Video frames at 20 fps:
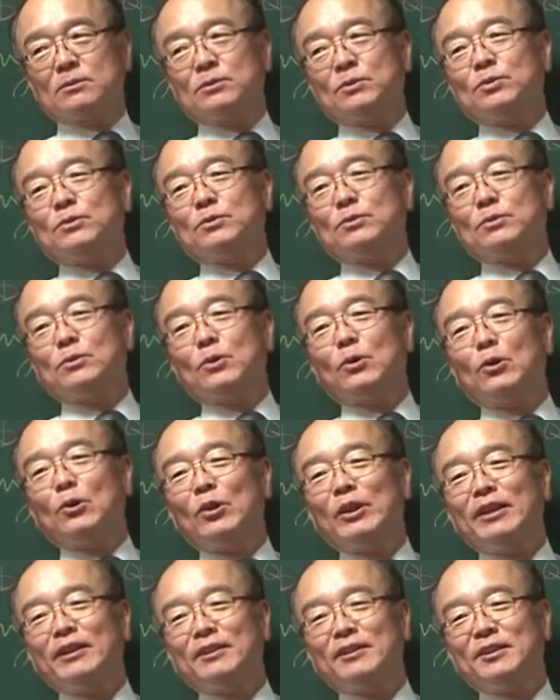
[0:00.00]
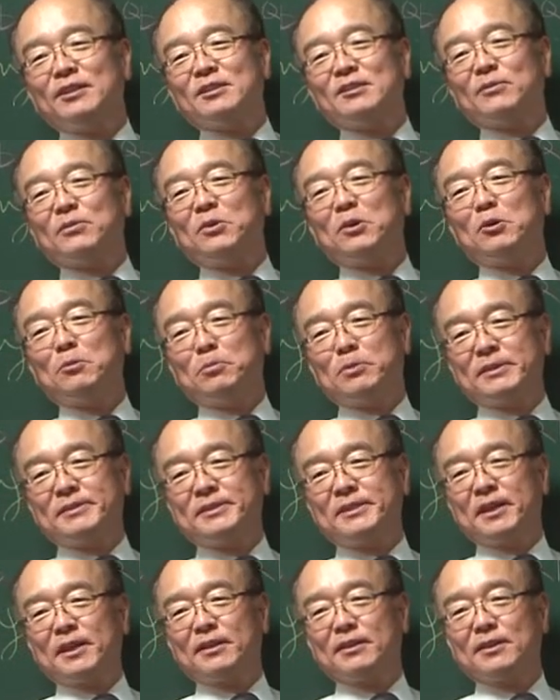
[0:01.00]
to calling this
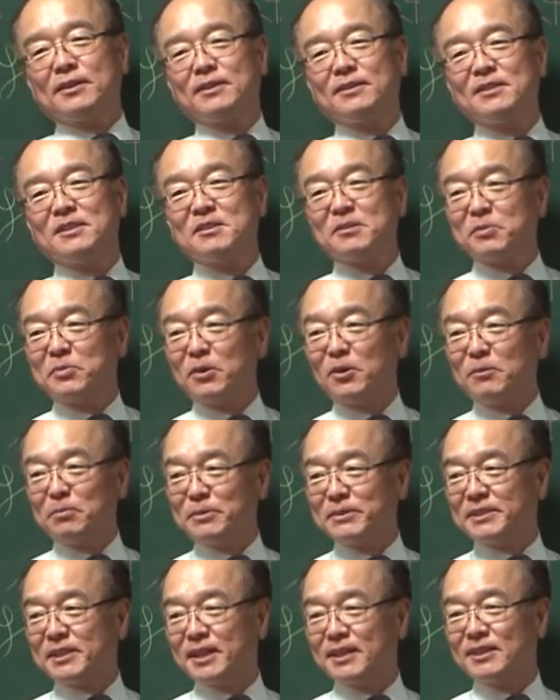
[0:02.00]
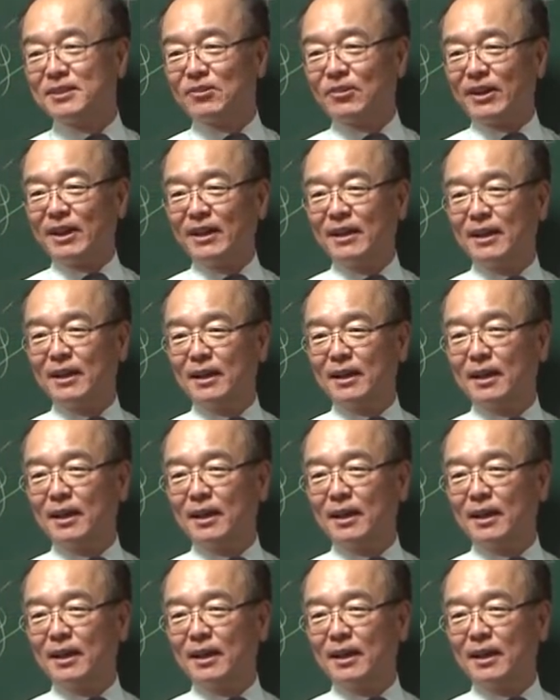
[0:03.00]
4%? This is 4%, right?